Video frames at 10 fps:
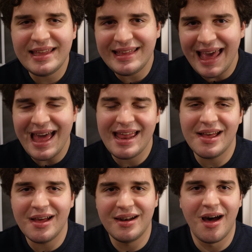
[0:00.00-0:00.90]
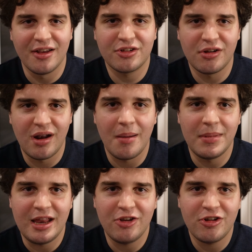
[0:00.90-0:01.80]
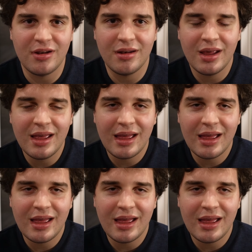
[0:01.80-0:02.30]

get an Oscar nomination.